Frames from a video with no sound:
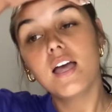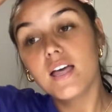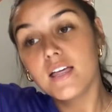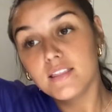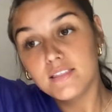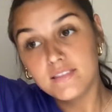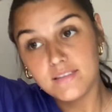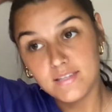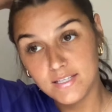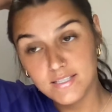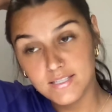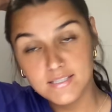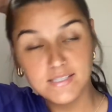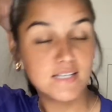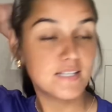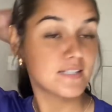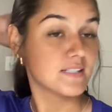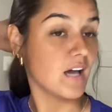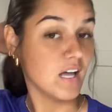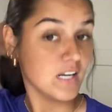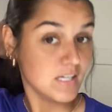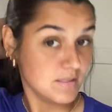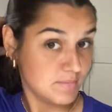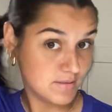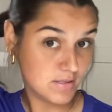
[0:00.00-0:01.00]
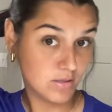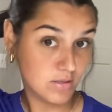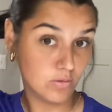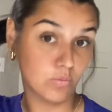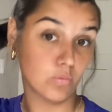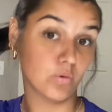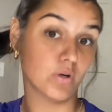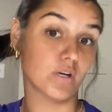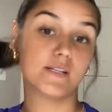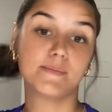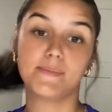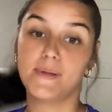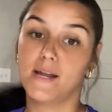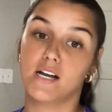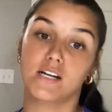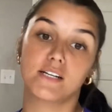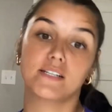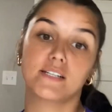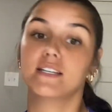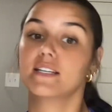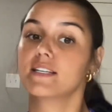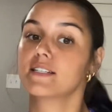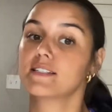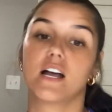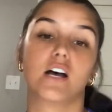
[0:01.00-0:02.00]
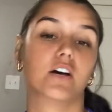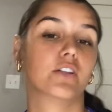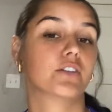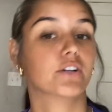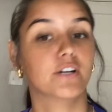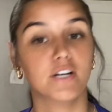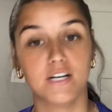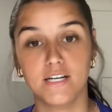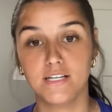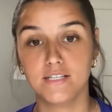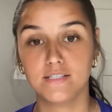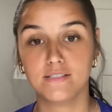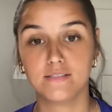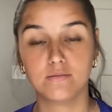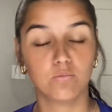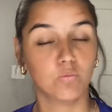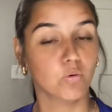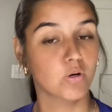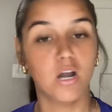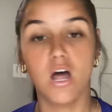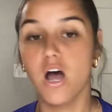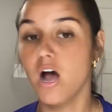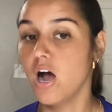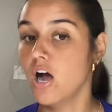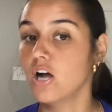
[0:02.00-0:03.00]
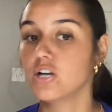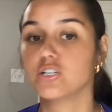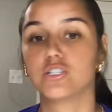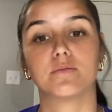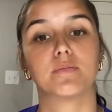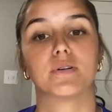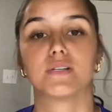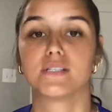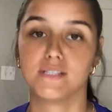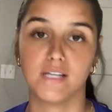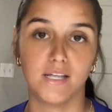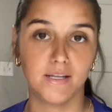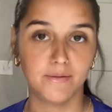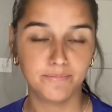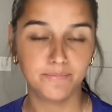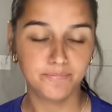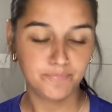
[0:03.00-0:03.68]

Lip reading: This has got to be the worst parenting style there is, 100%.